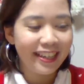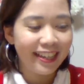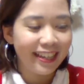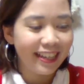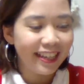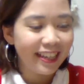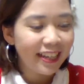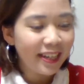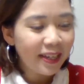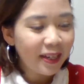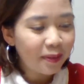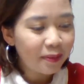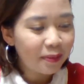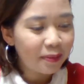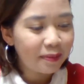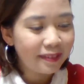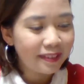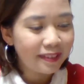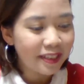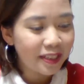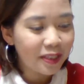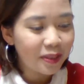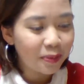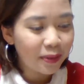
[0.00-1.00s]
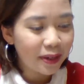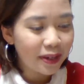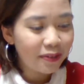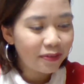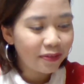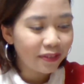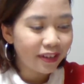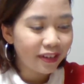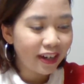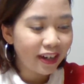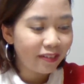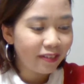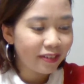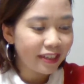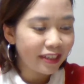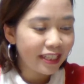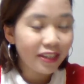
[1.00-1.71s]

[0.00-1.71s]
we will just wait for our dear